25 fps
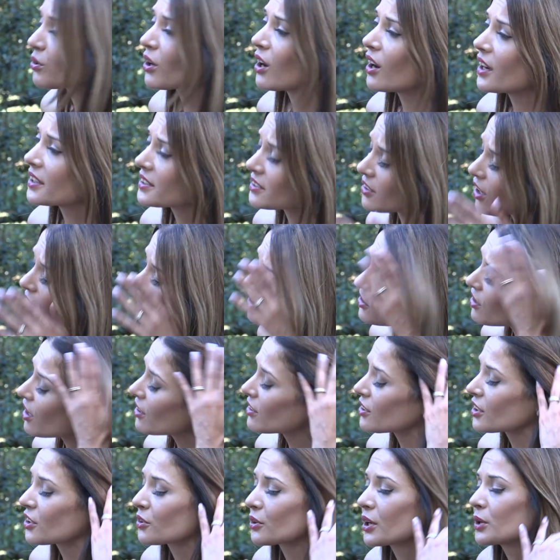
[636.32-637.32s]
right. I
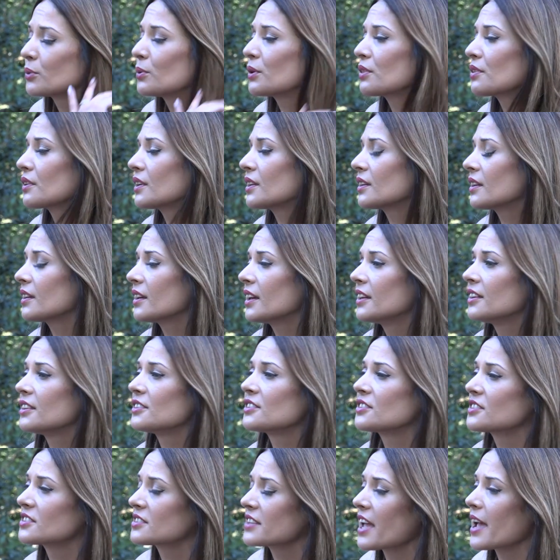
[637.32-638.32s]
don't agree with it. It is
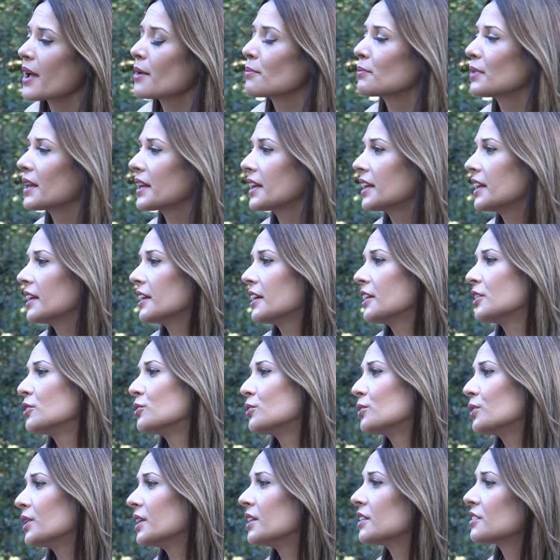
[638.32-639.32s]
damn bloody
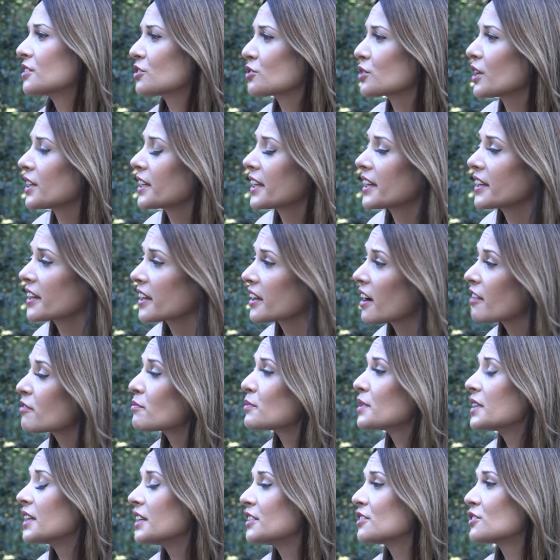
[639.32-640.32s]
illegal in Australia, and the
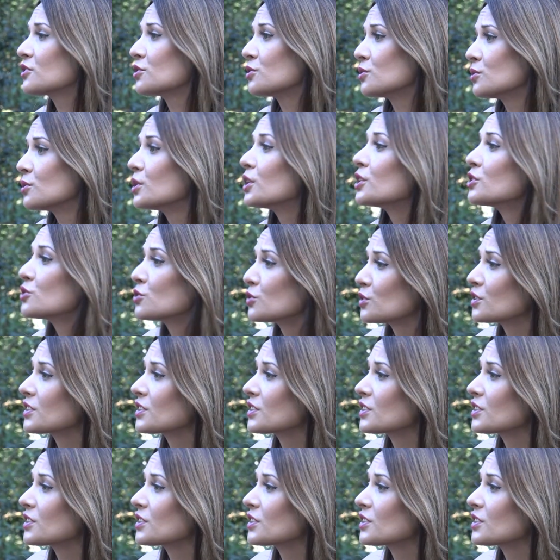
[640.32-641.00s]
government needs to do